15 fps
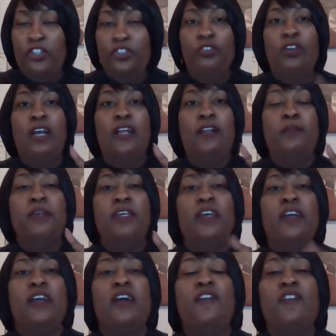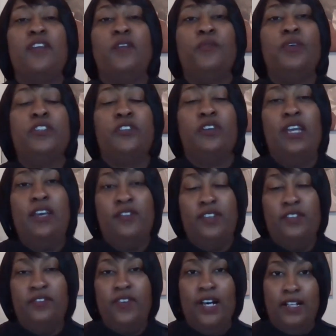you got to be in covenant with your
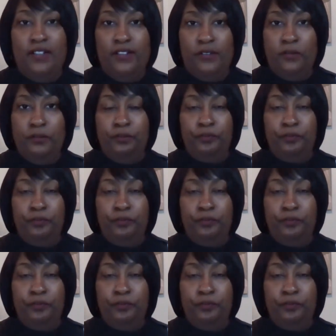Heavenly Father.